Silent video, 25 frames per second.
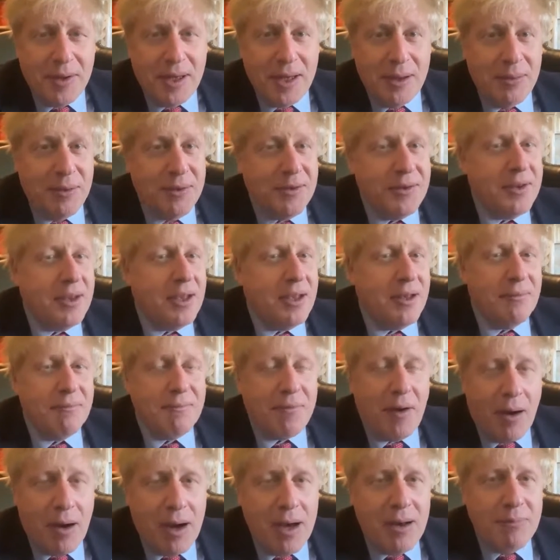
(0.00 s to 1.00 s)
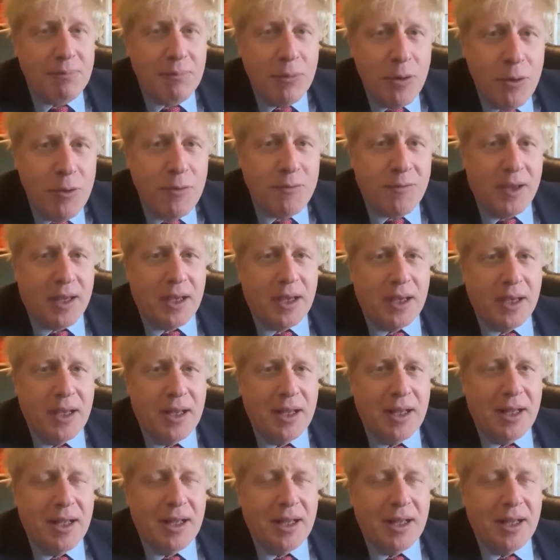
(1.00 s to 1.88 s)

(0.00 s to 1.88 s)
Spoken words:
It was very moving